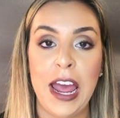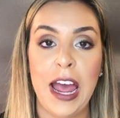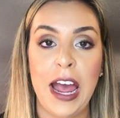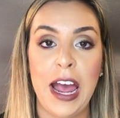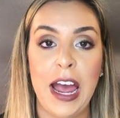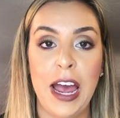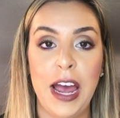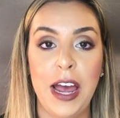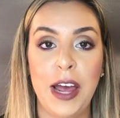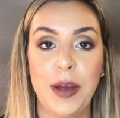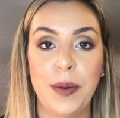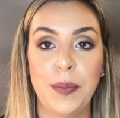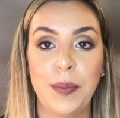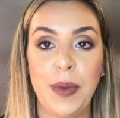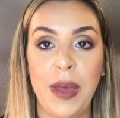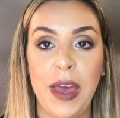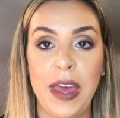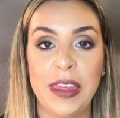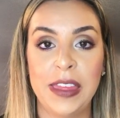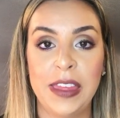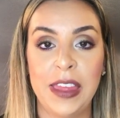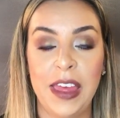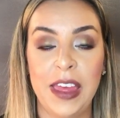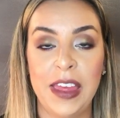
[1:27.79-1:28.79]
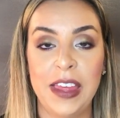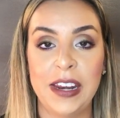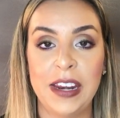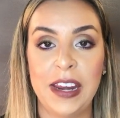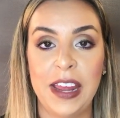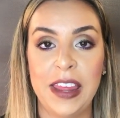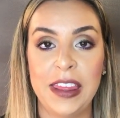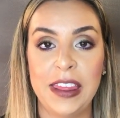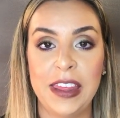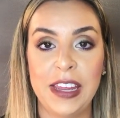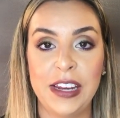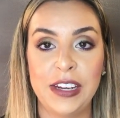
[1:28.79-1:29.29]
And then
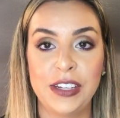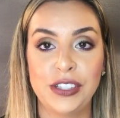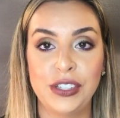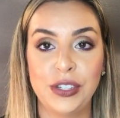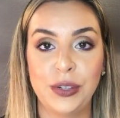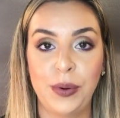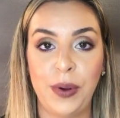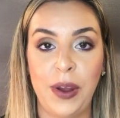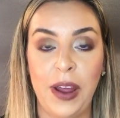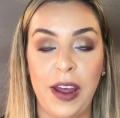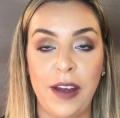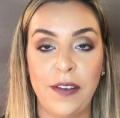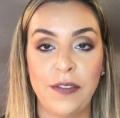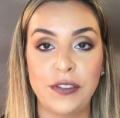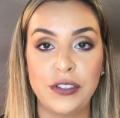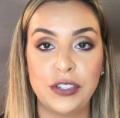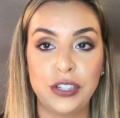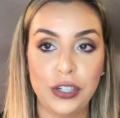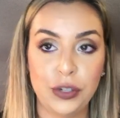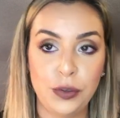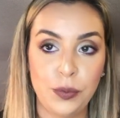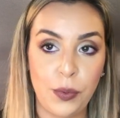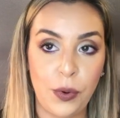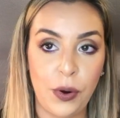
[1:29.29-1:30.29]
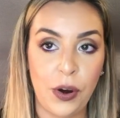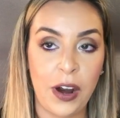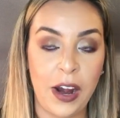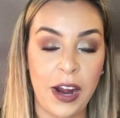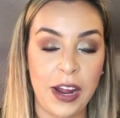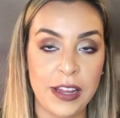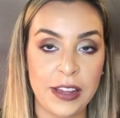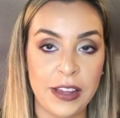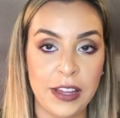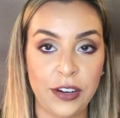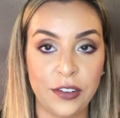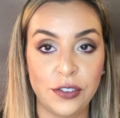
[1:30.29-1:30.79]
they do have 2 more
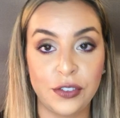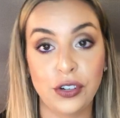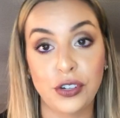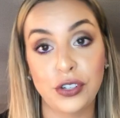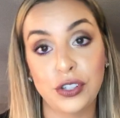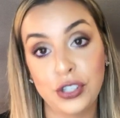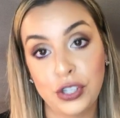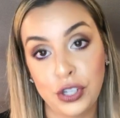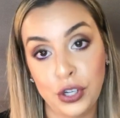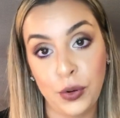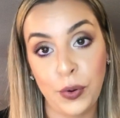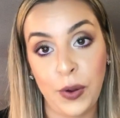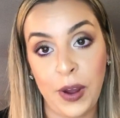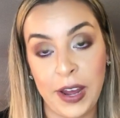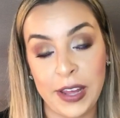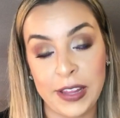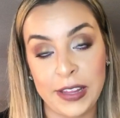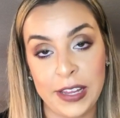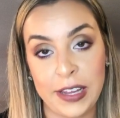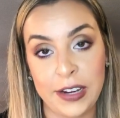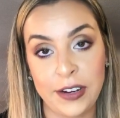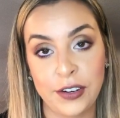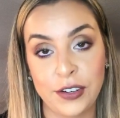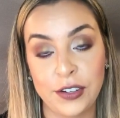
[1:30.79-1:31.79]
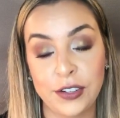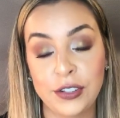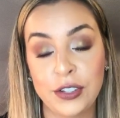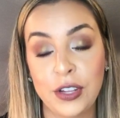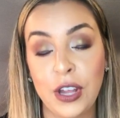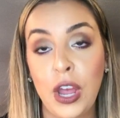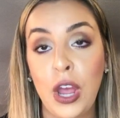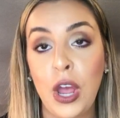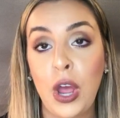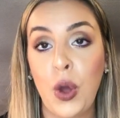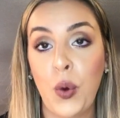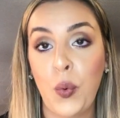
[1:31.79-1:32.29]
highlighters, or 2 highlighters.
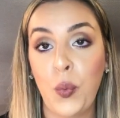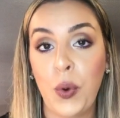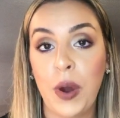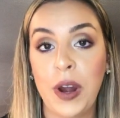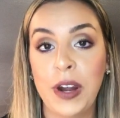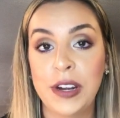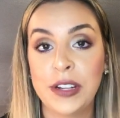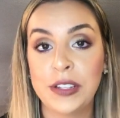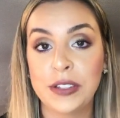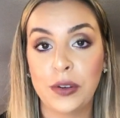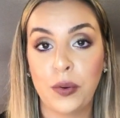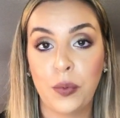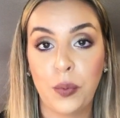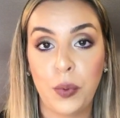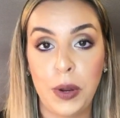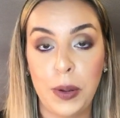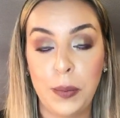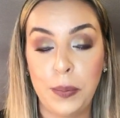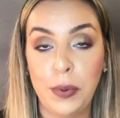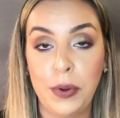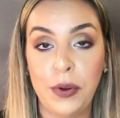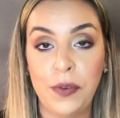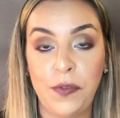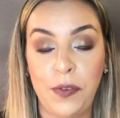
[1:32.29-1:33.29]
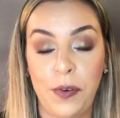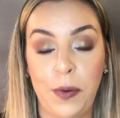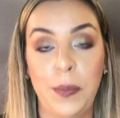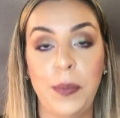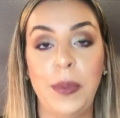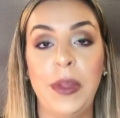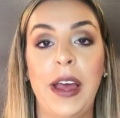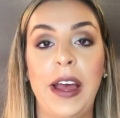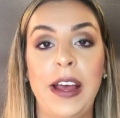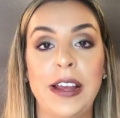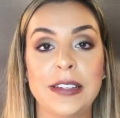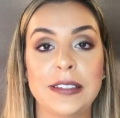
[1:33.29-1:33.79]
One is a reboot
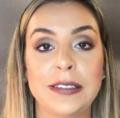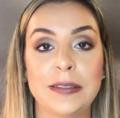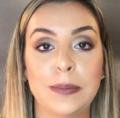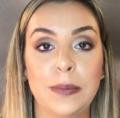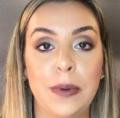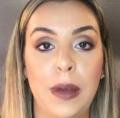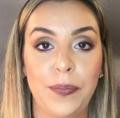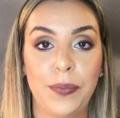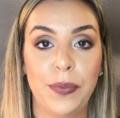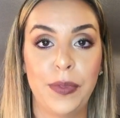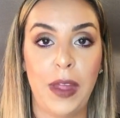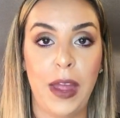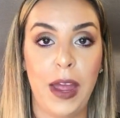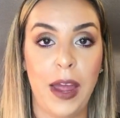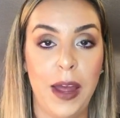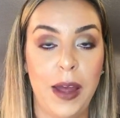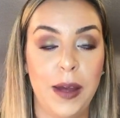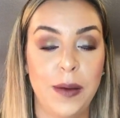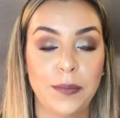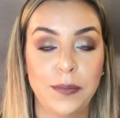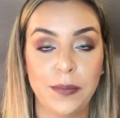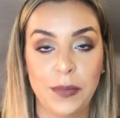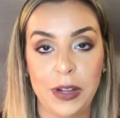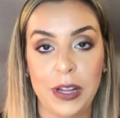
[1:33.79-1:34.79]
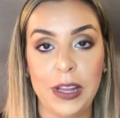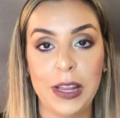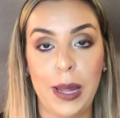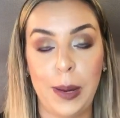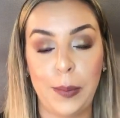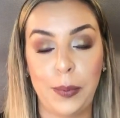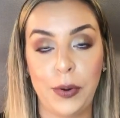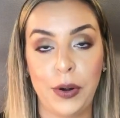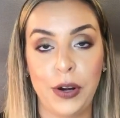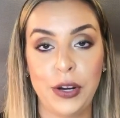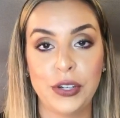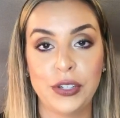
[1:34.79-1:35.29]
from last
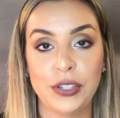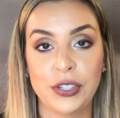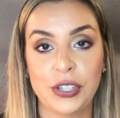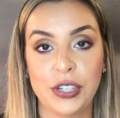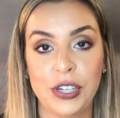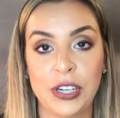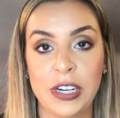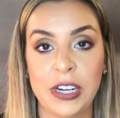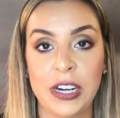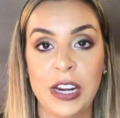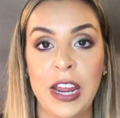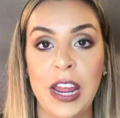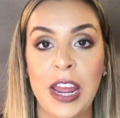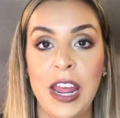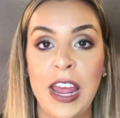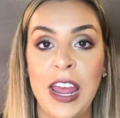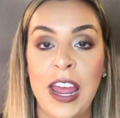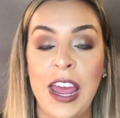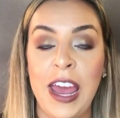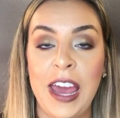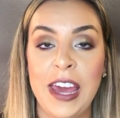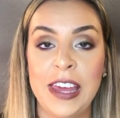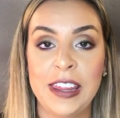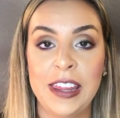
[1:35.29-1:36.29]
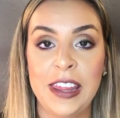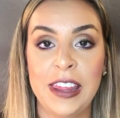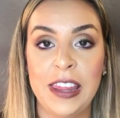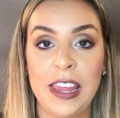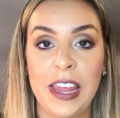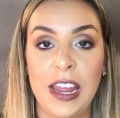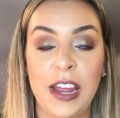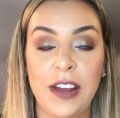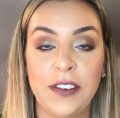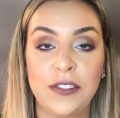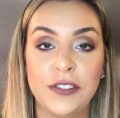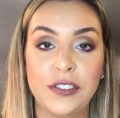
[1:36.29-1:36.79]
collaboration. And then
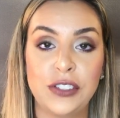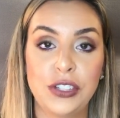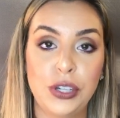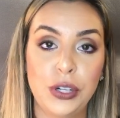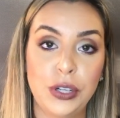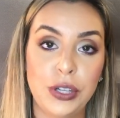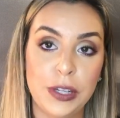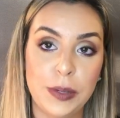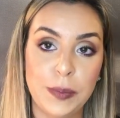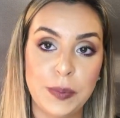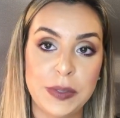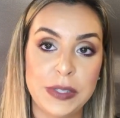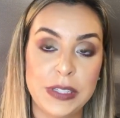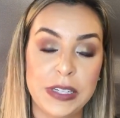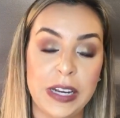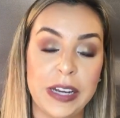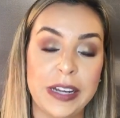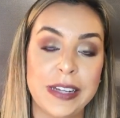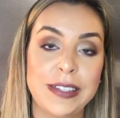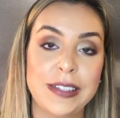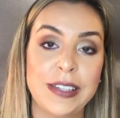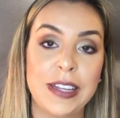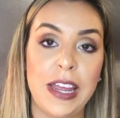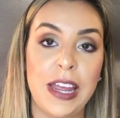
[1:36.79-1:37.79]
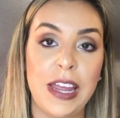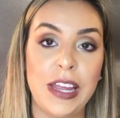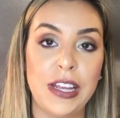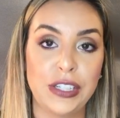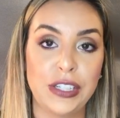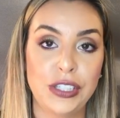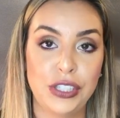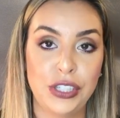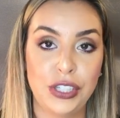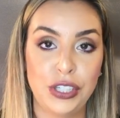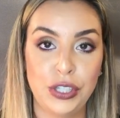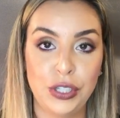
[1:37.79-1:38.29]
they have 2 lipsticks,
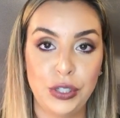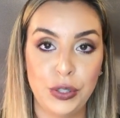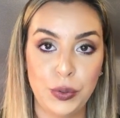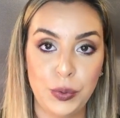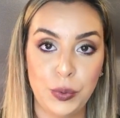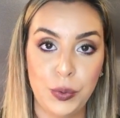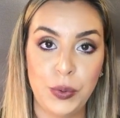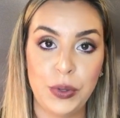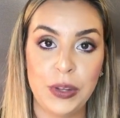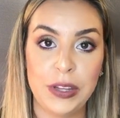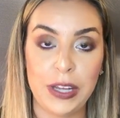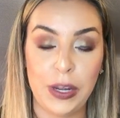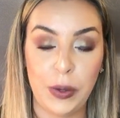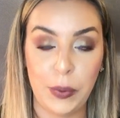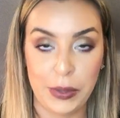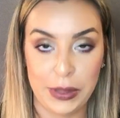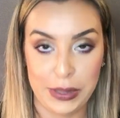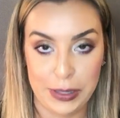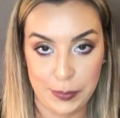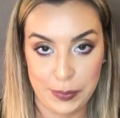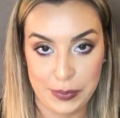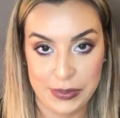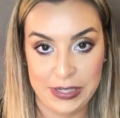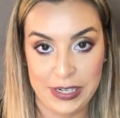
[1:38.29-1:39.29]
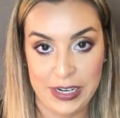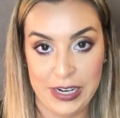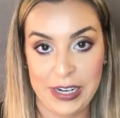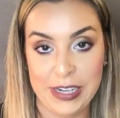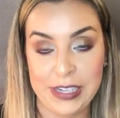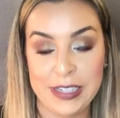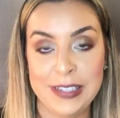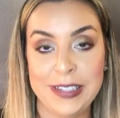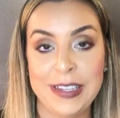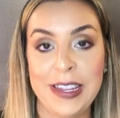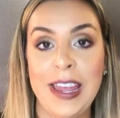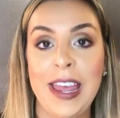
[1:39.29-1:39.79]
2 liquid
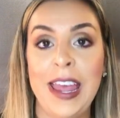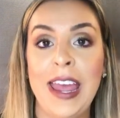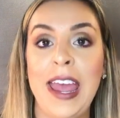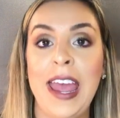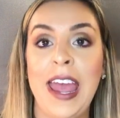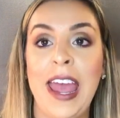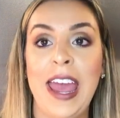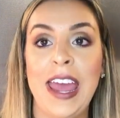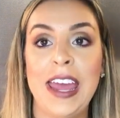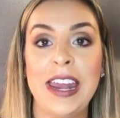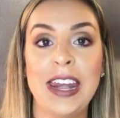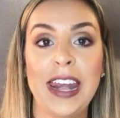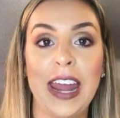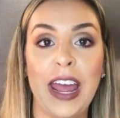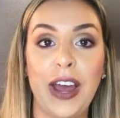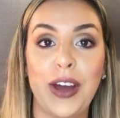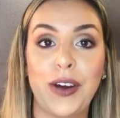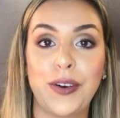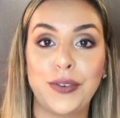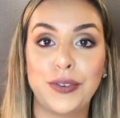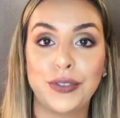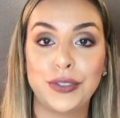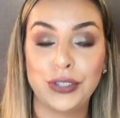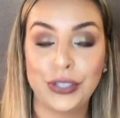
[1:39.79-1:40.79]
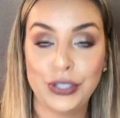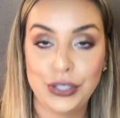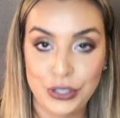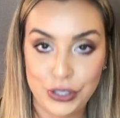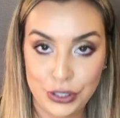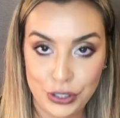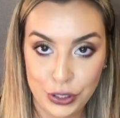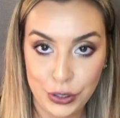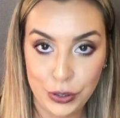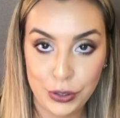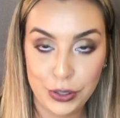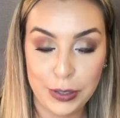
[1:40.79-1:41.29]
lipsticks, and now
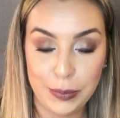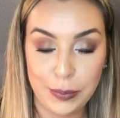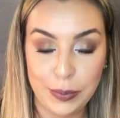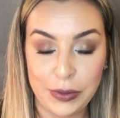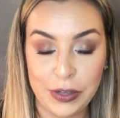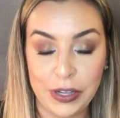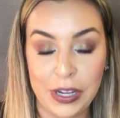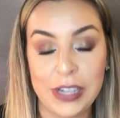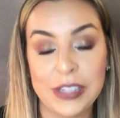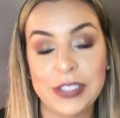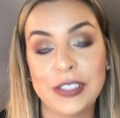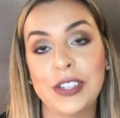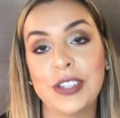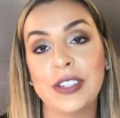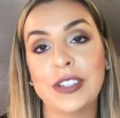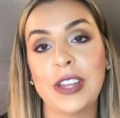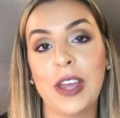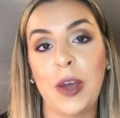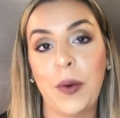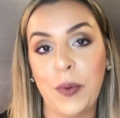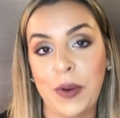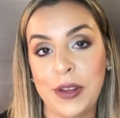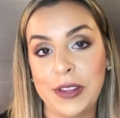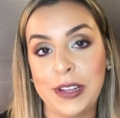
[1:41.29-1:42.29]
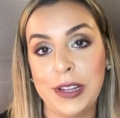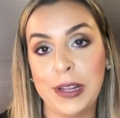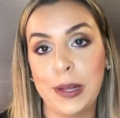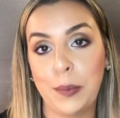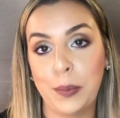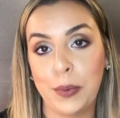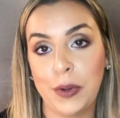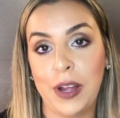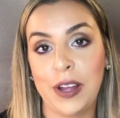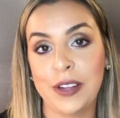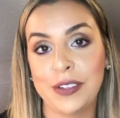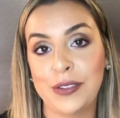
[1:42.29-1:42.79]
2 lip glosses, and one of the
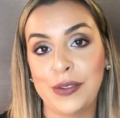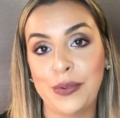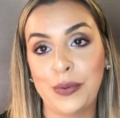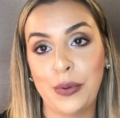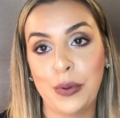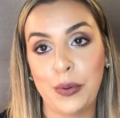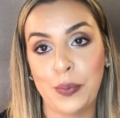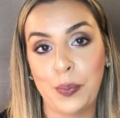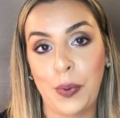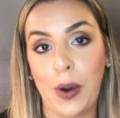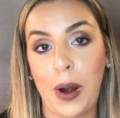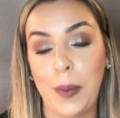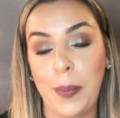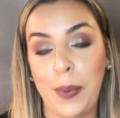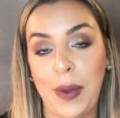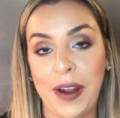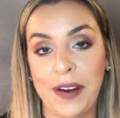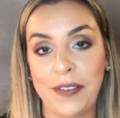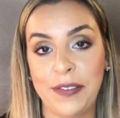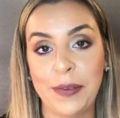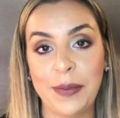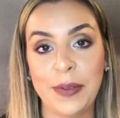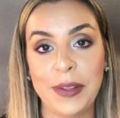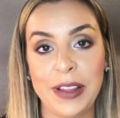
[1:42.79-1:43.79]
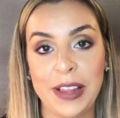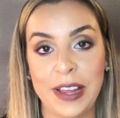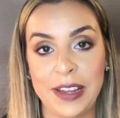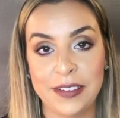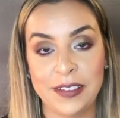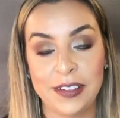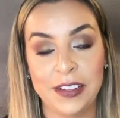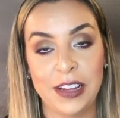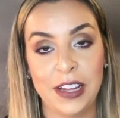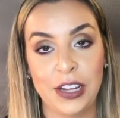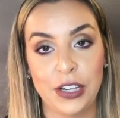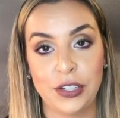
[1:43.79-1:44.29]
lip glosses was brought back from the
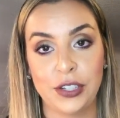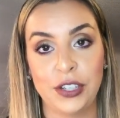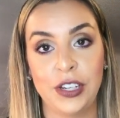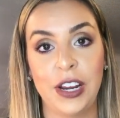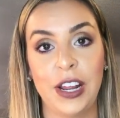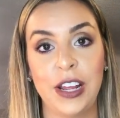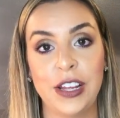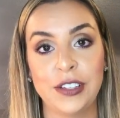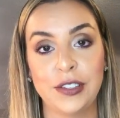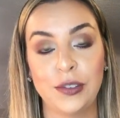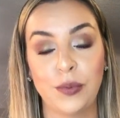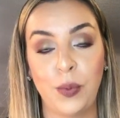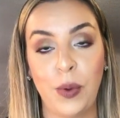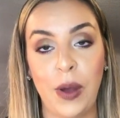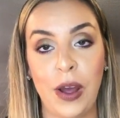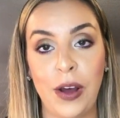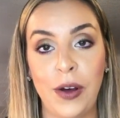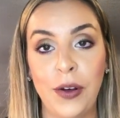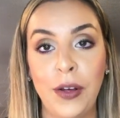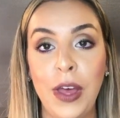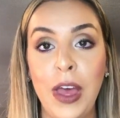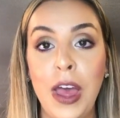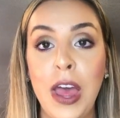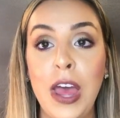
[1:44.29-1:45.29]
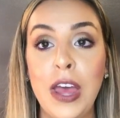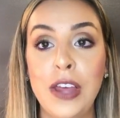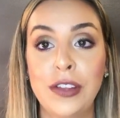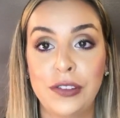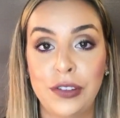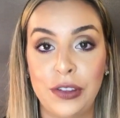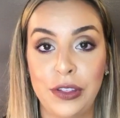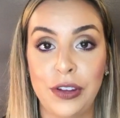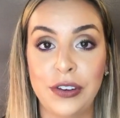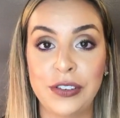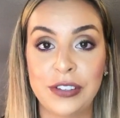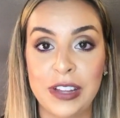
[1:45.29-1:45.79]
last collection as well.
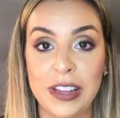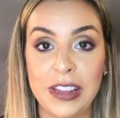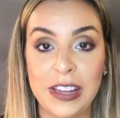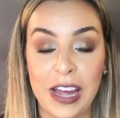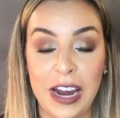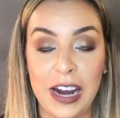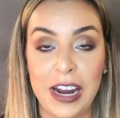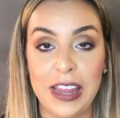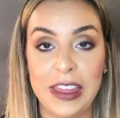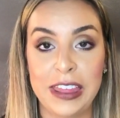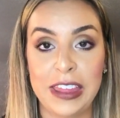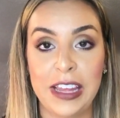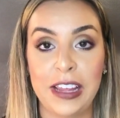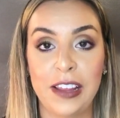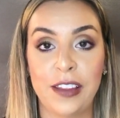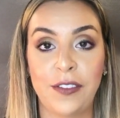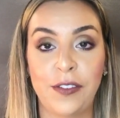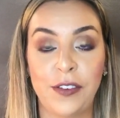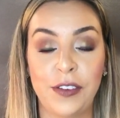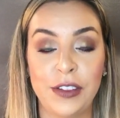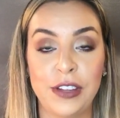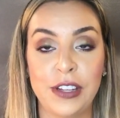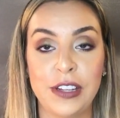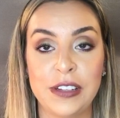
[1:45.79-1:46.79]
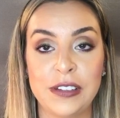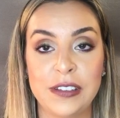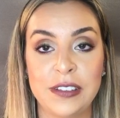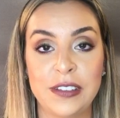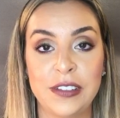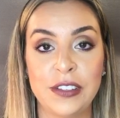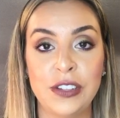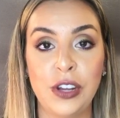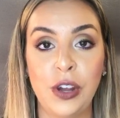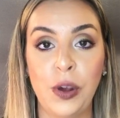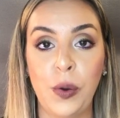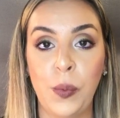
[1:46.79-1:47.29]
So there's a lot of things for
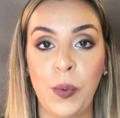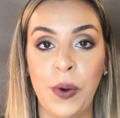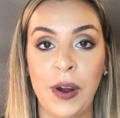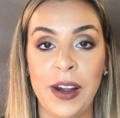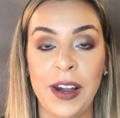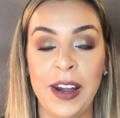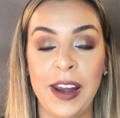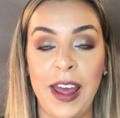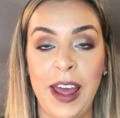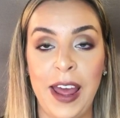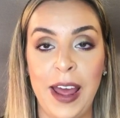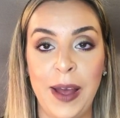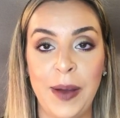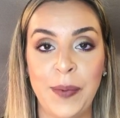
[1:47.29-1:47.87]
this new one.